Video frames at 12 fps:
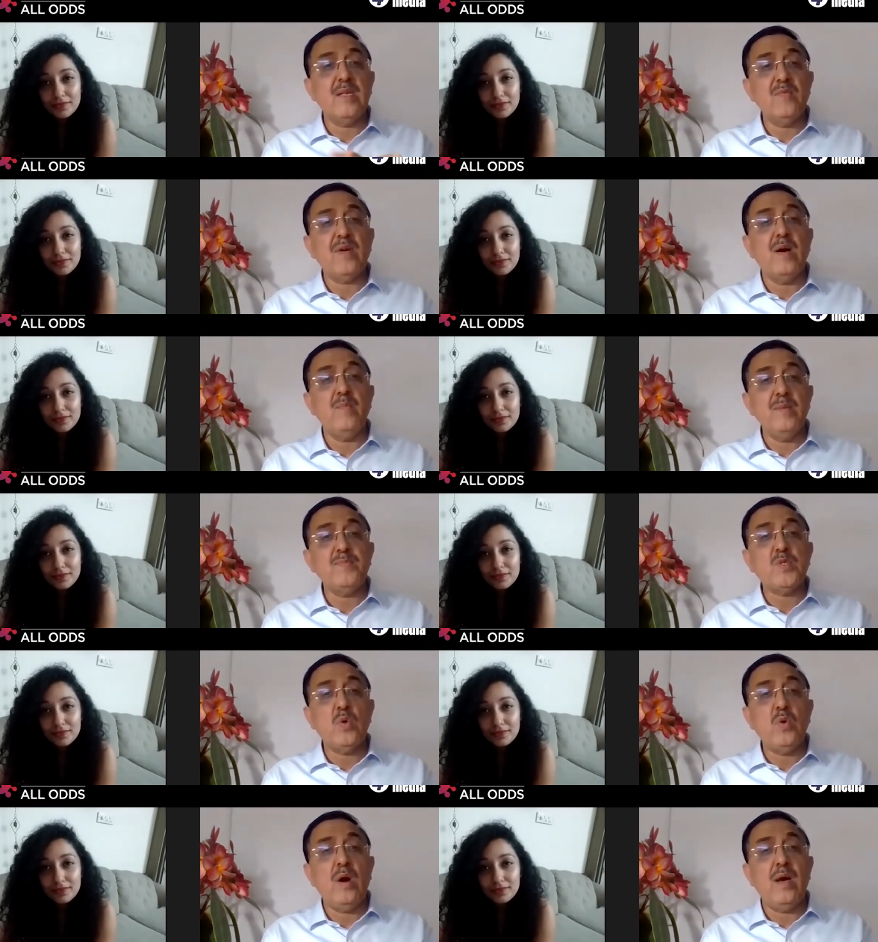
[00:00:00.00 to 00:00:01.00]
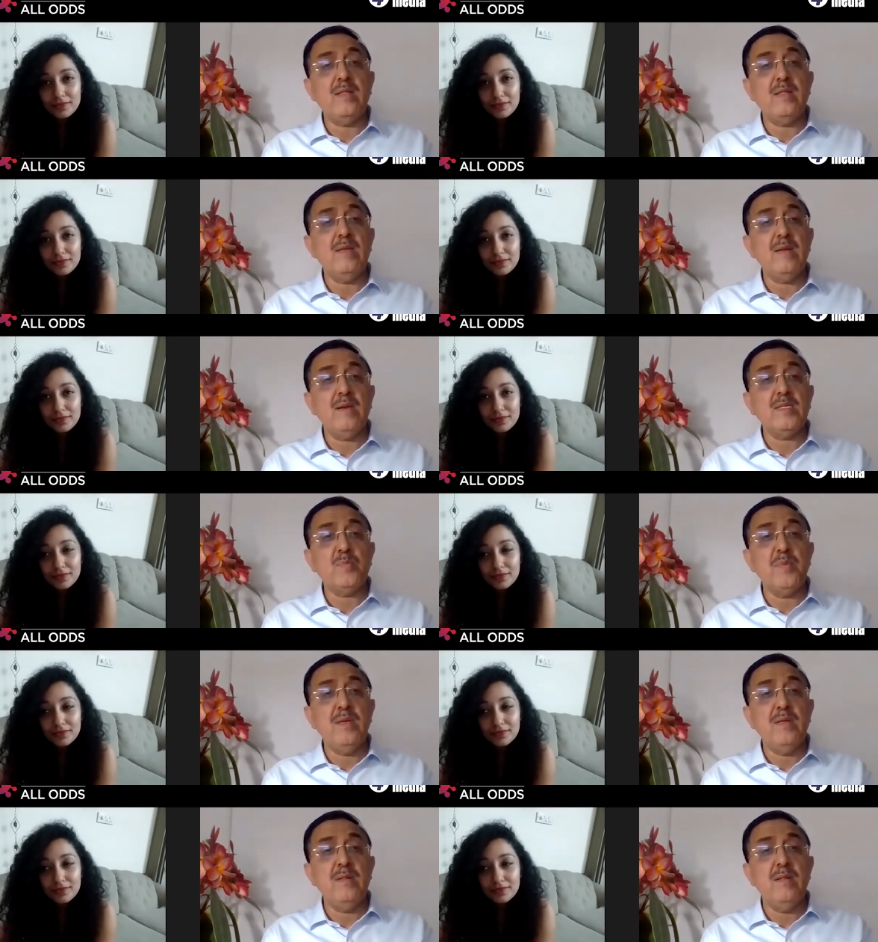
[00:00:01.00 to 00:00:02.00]
Speaker 1: have come up. So I think it's
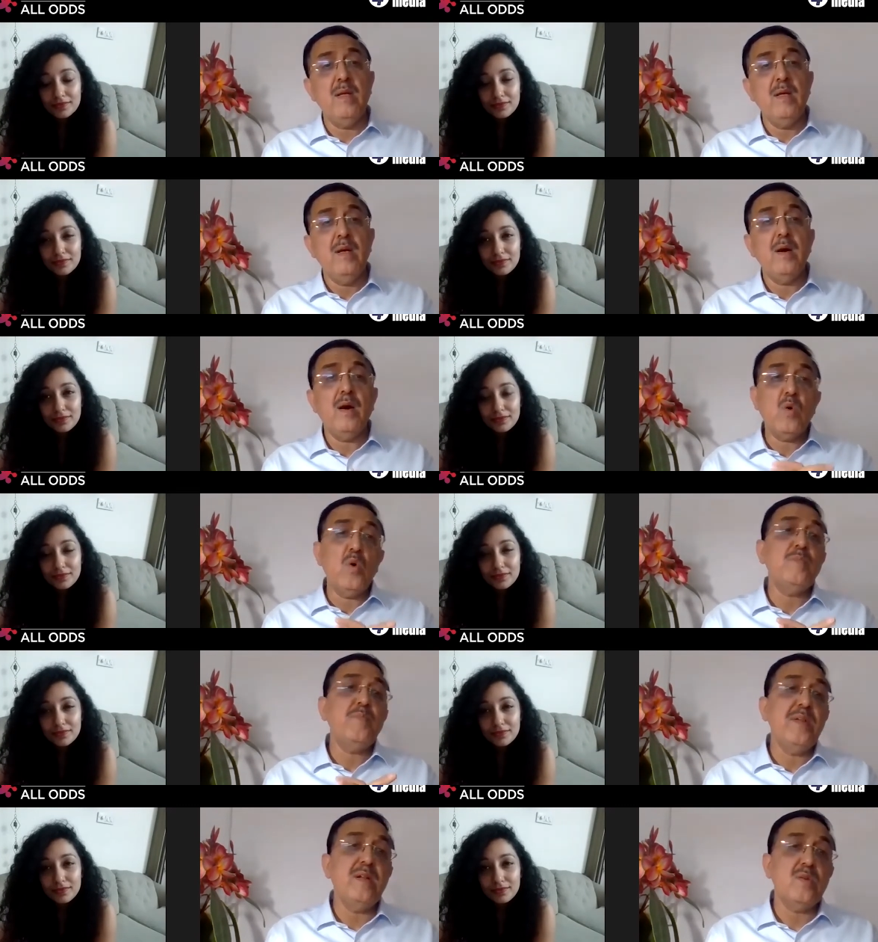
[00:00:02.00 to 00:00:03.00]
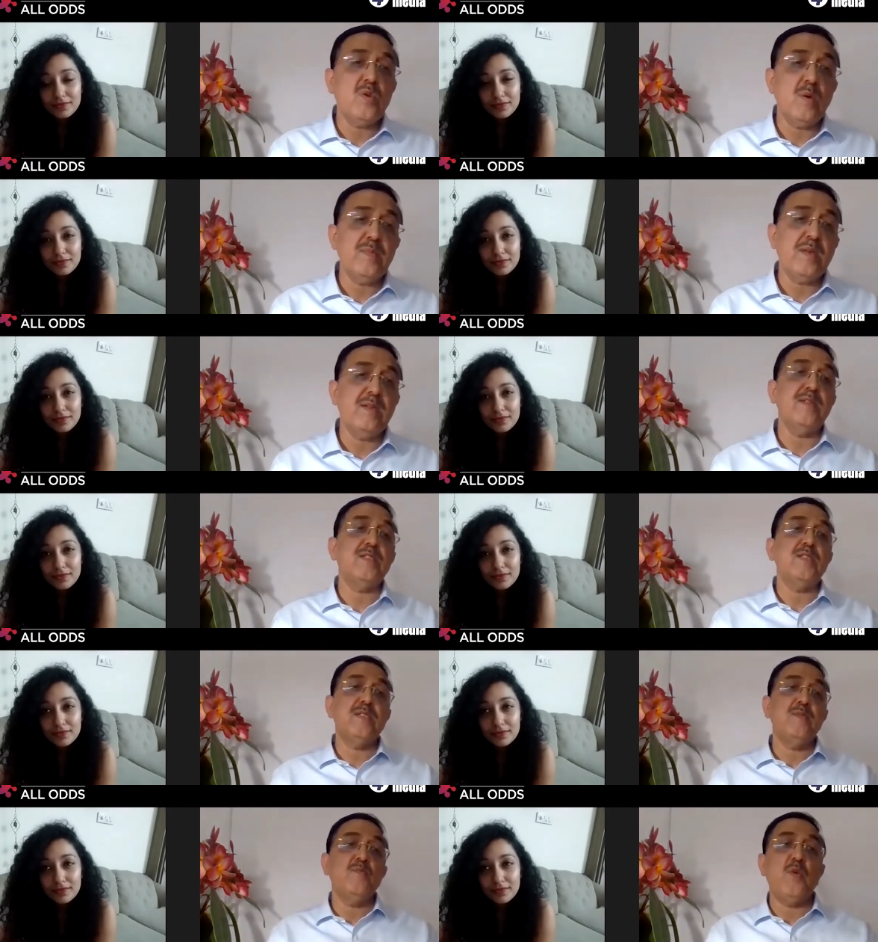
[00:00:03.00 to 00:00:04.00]
been a good period from the
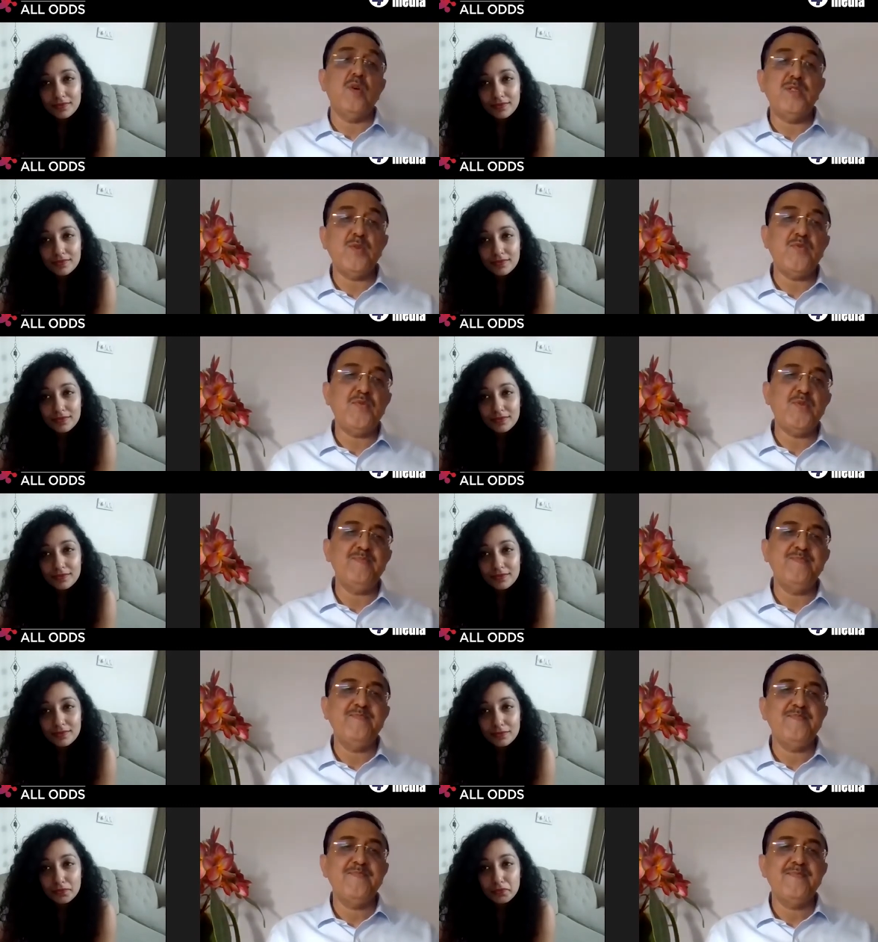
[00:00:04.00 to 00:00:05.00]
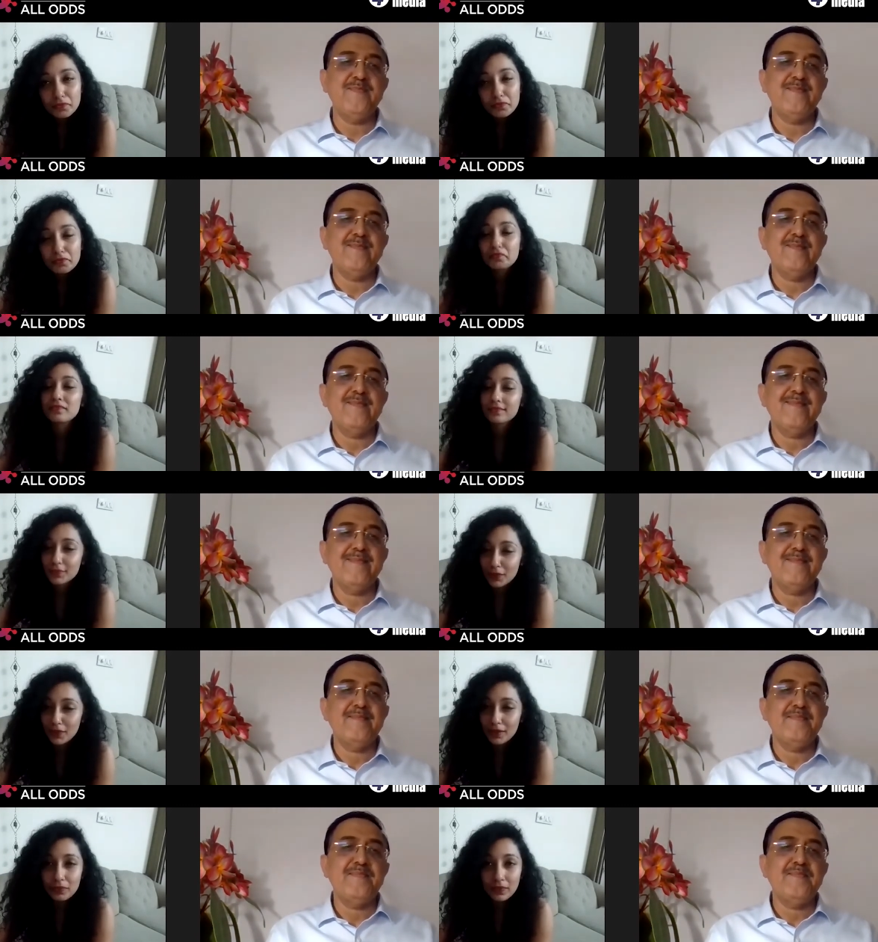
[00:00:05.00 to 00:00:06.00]
relationship point of view.
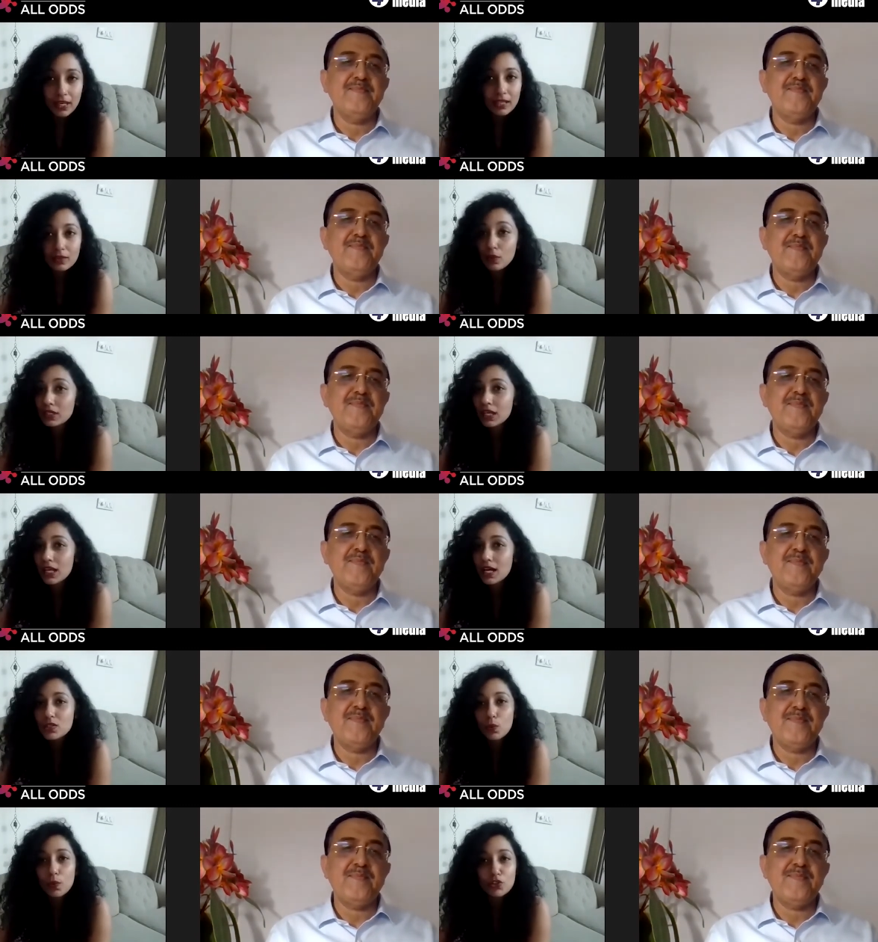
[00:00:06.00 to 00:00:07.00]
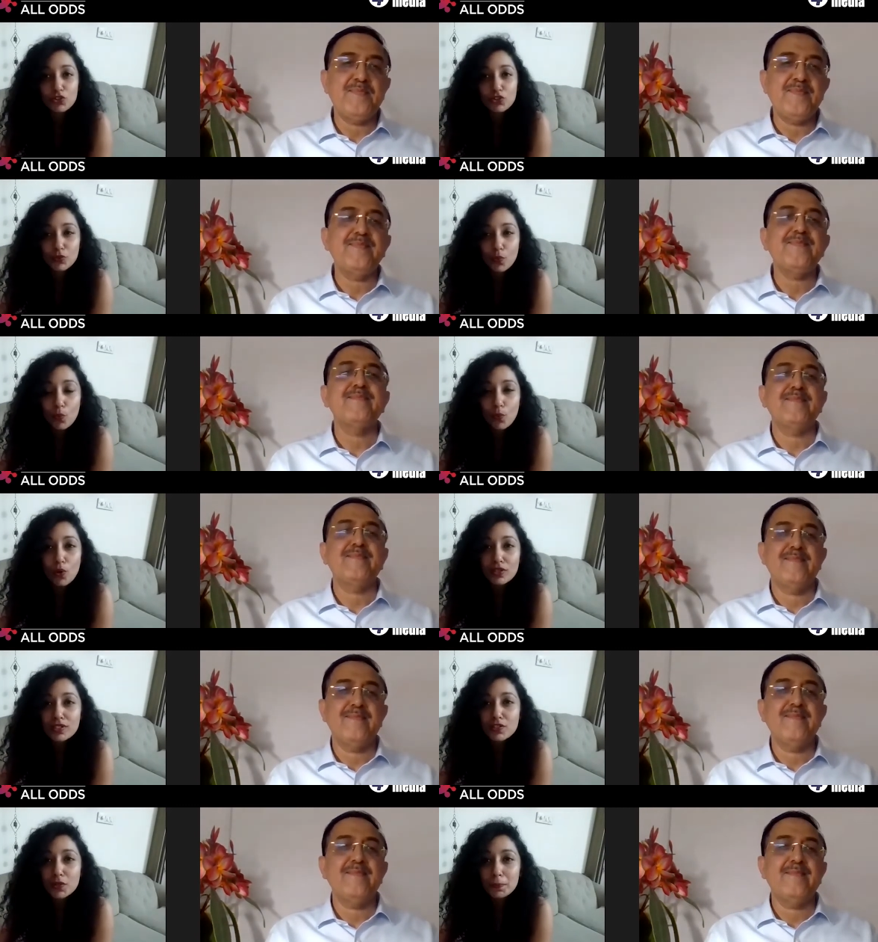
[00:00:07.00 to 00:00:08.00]
Speaker 2: And one last question. What
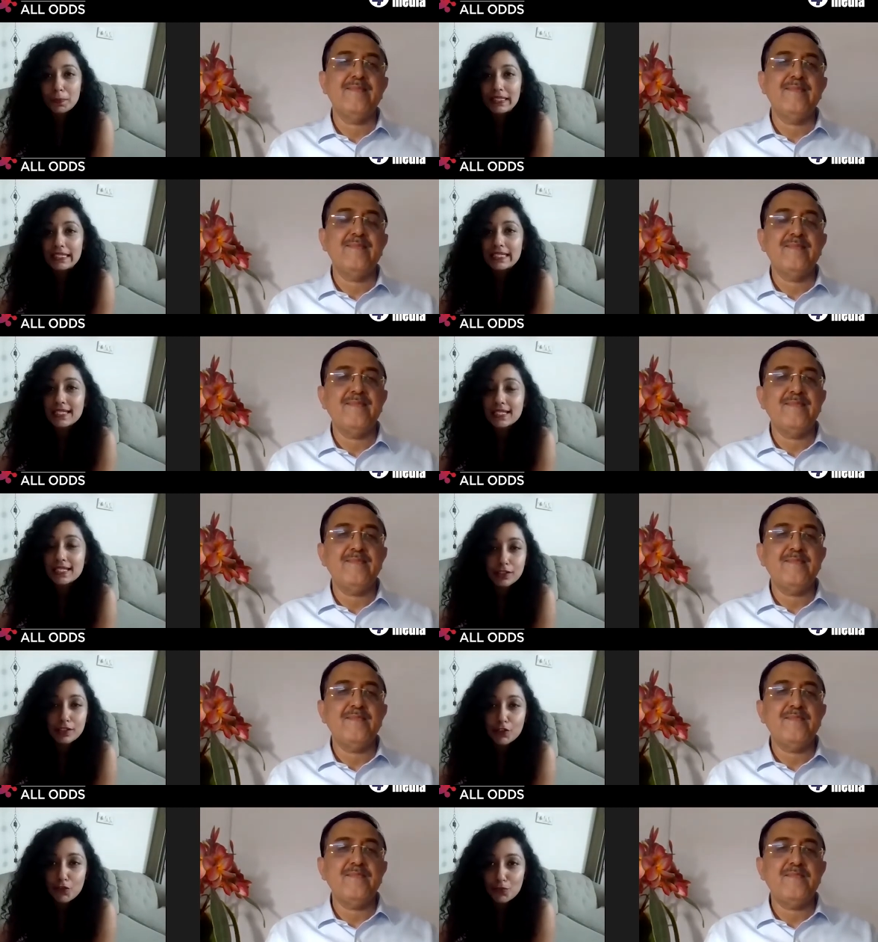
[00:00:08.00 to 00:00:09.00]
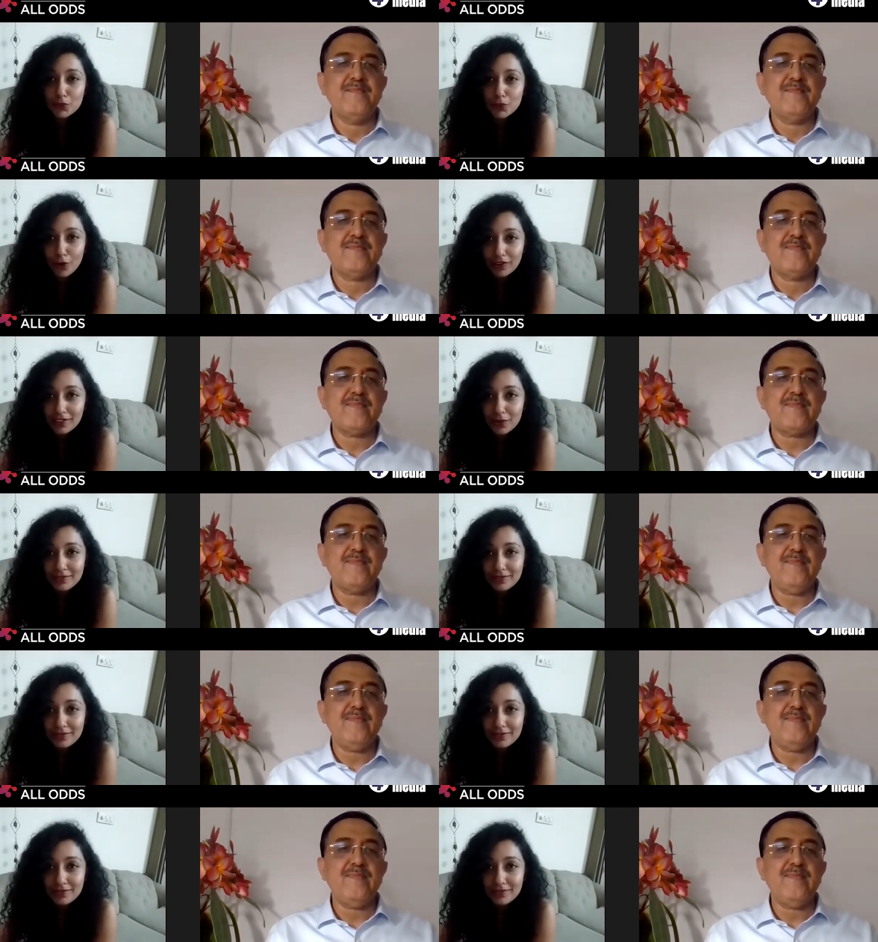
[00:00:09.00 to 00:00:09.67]
is your biggest learning from the lockdown?